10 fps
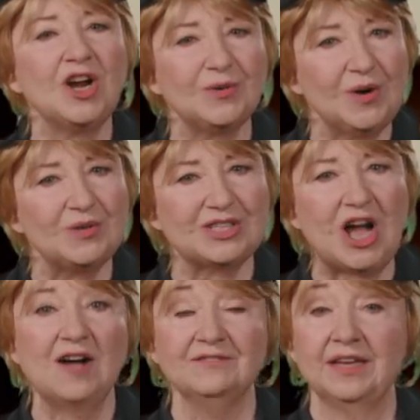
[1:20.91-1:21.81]
dark roast
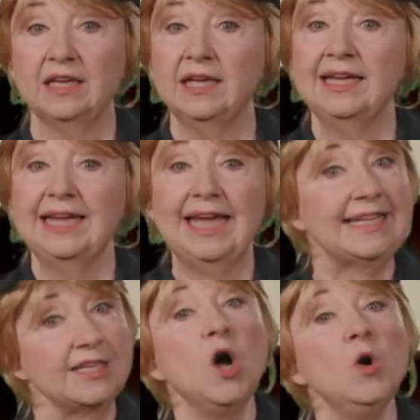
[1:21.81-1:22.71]
coffee.
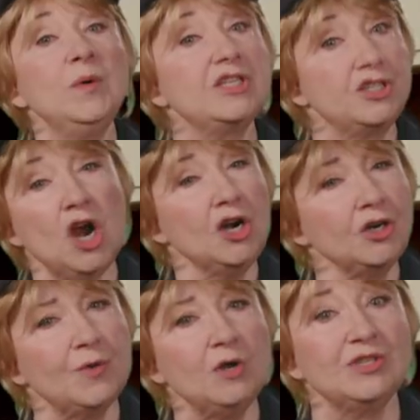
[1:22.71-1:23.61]
It's always
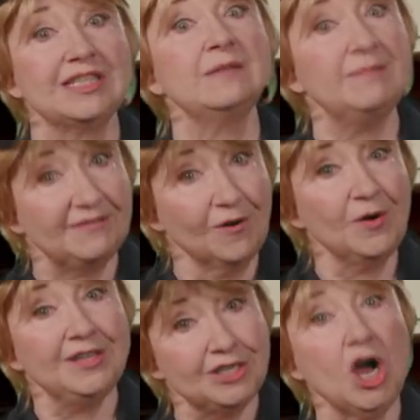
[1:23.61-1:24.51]
dark roasted
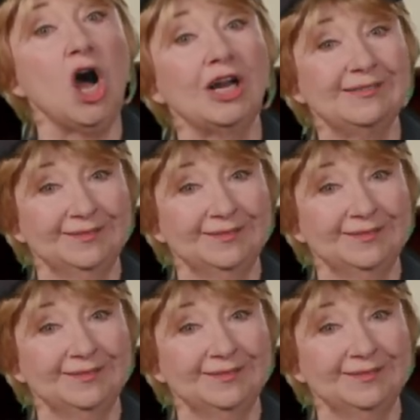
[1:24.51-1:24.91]
before the dawn.